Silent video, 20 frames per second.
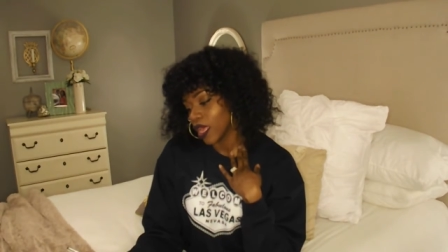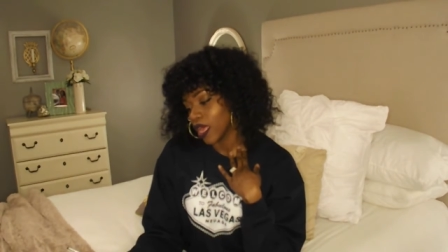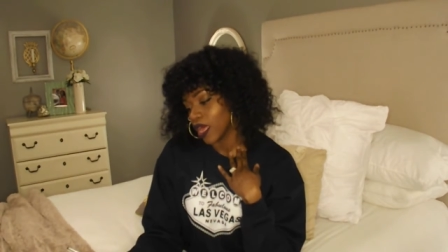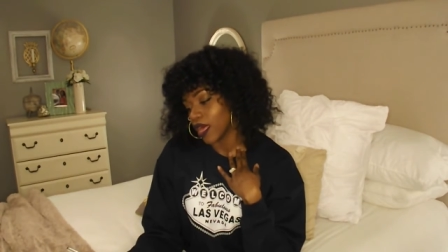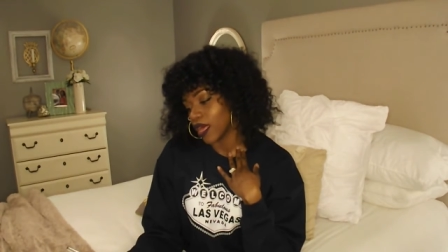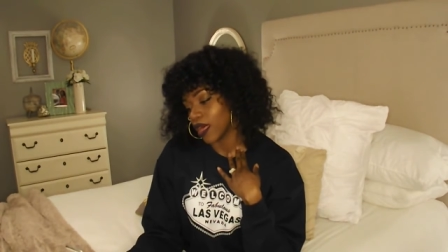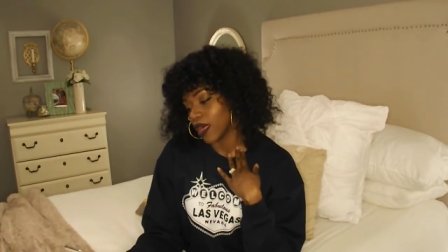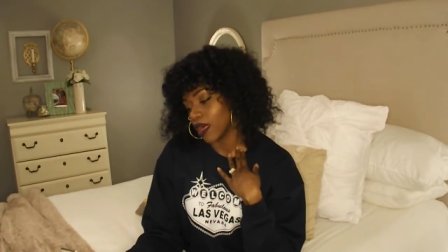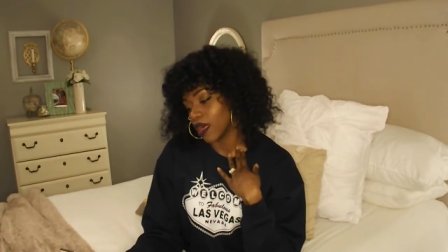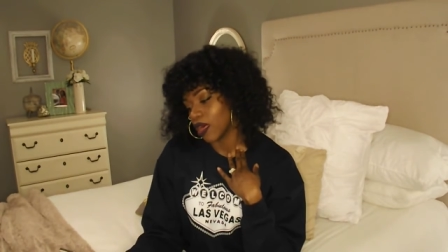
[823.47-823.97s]

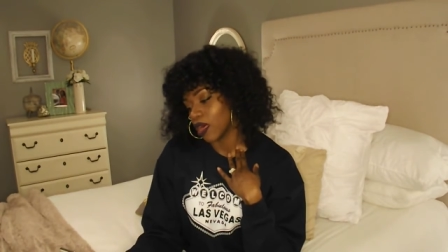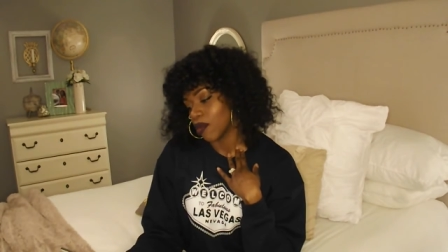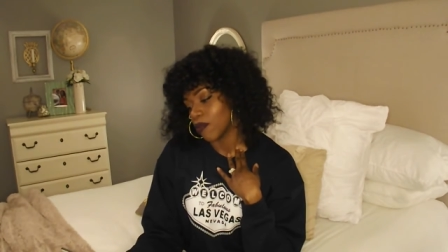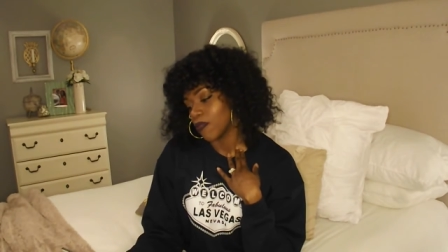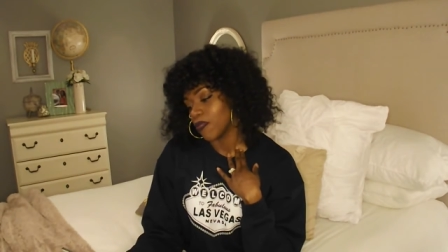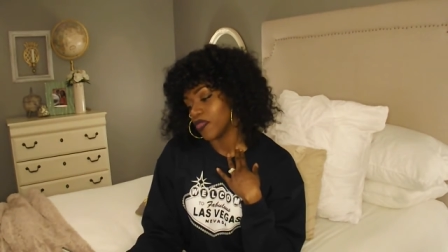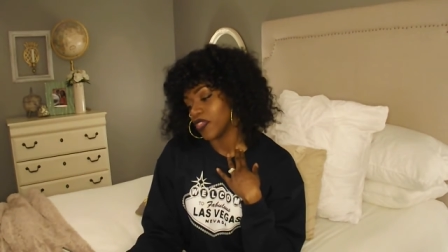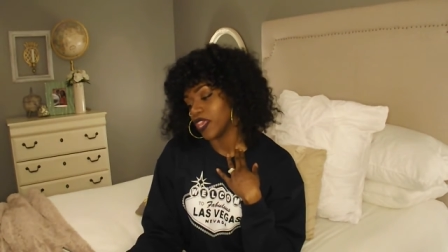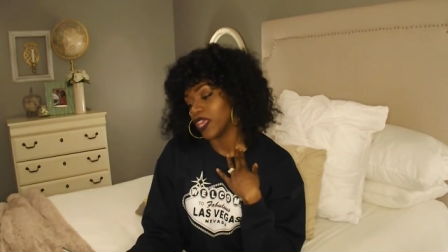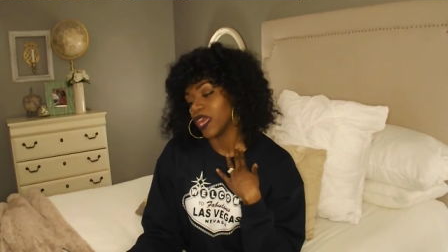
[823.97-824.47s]

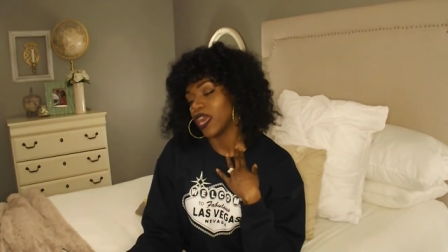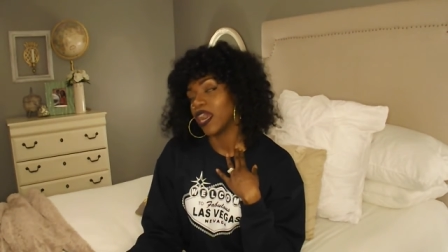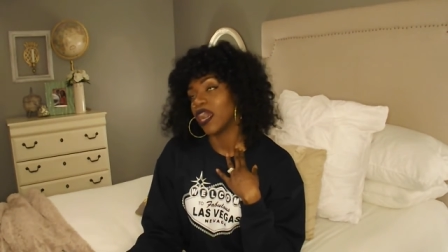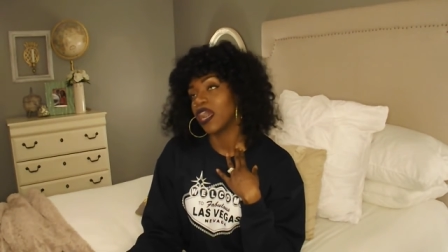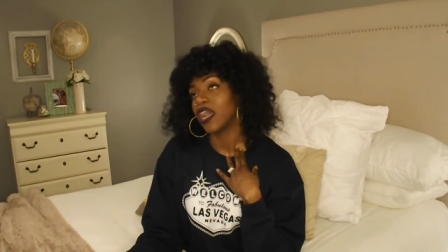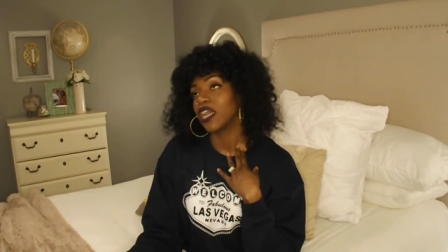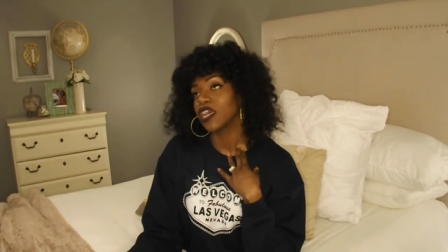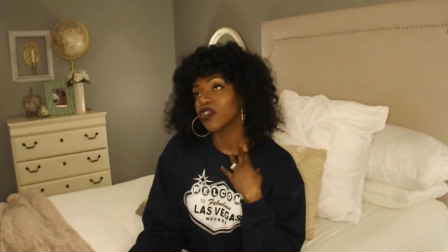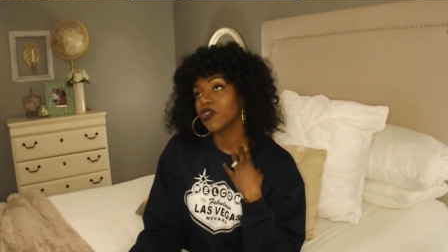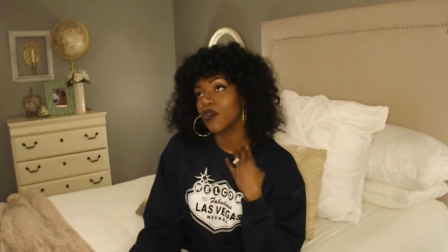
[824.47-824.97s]
the
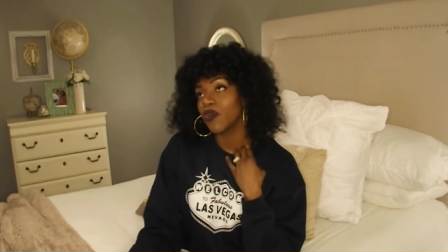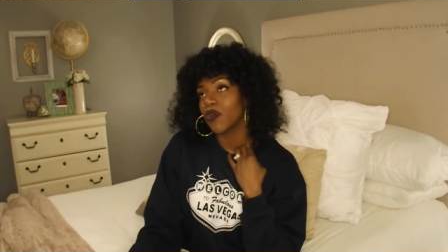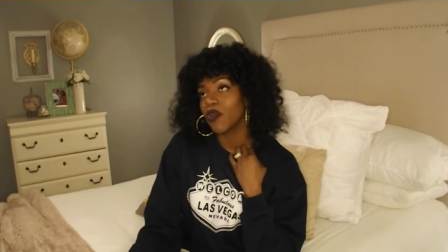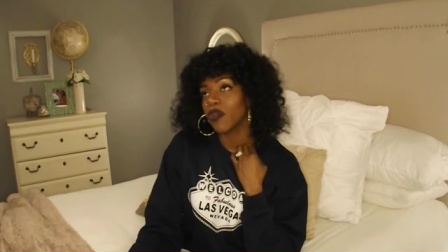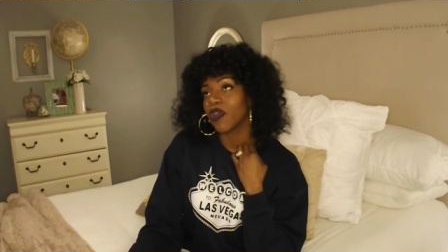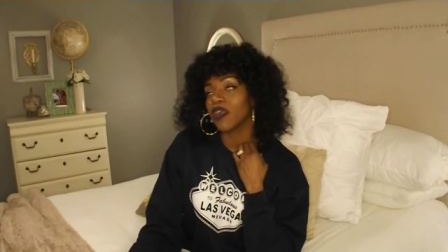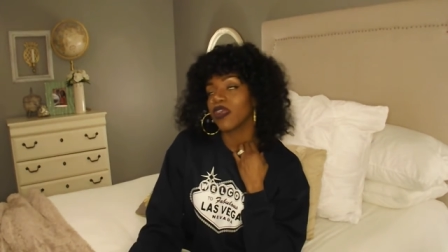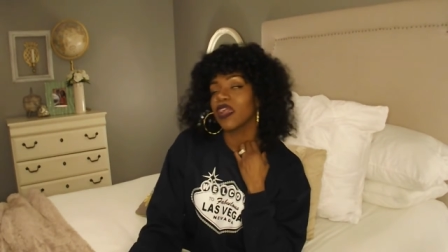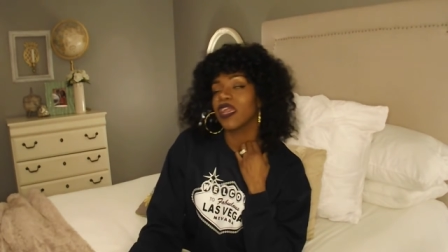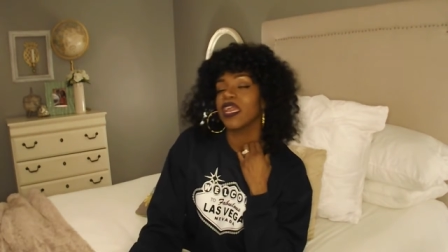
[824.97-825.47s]

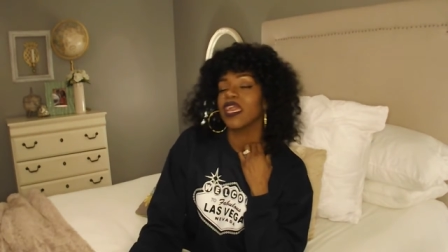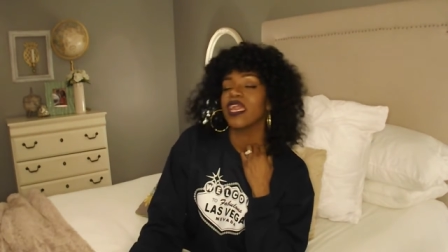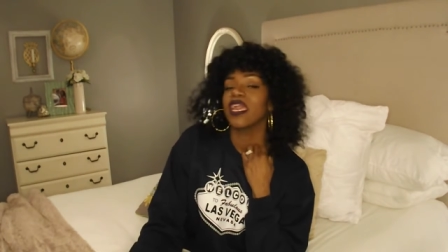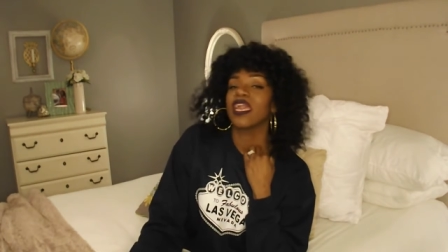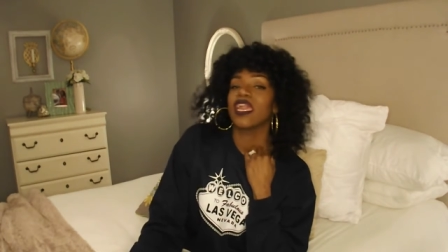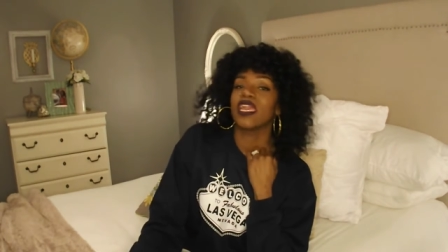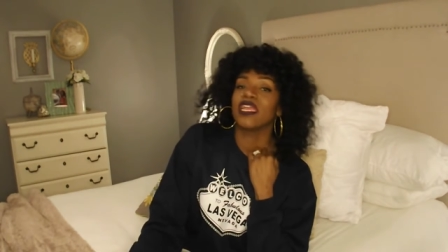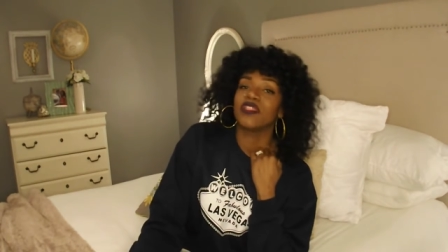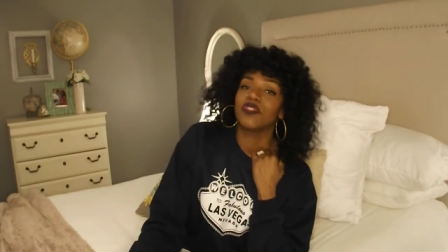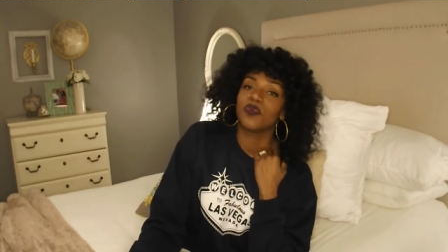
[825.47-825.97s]
Encore
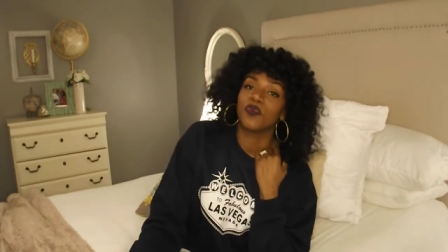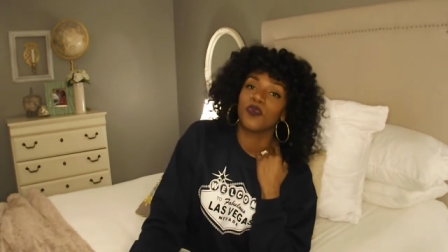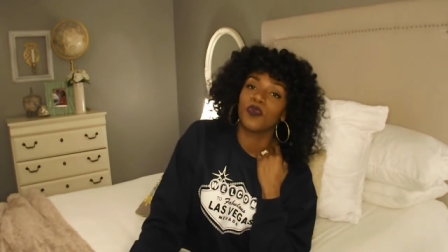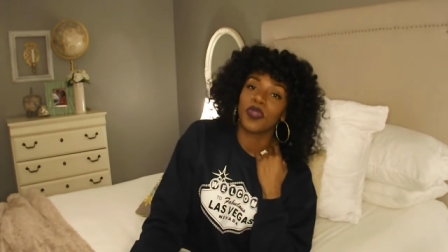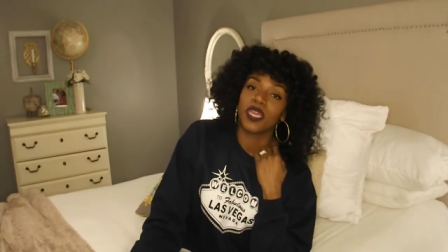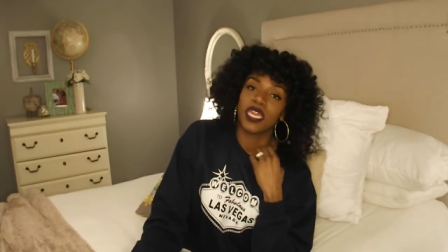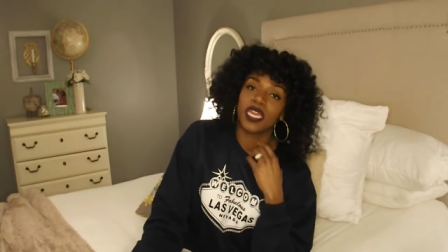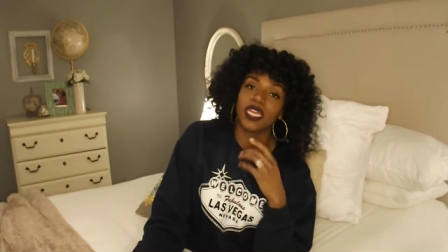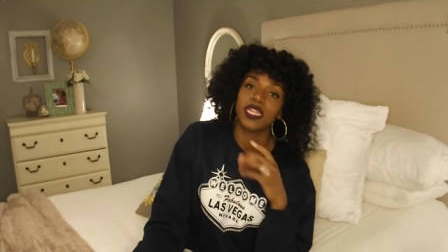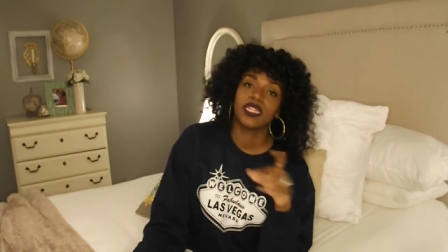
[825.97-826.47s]
and the
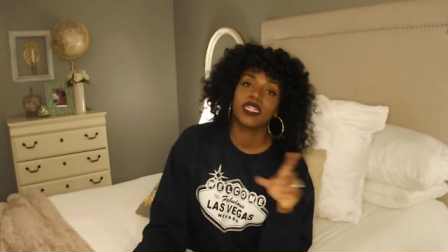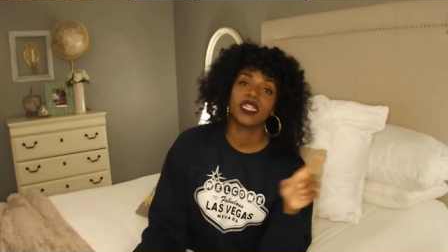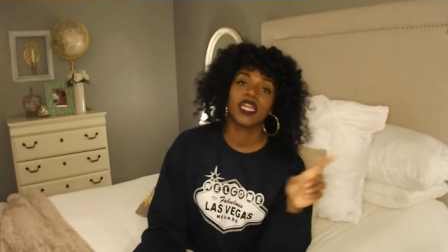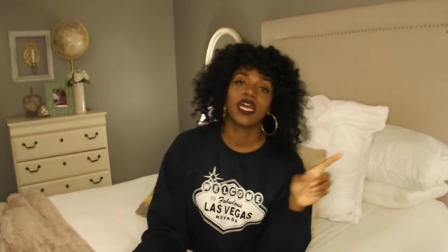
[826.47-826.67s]
Wynn.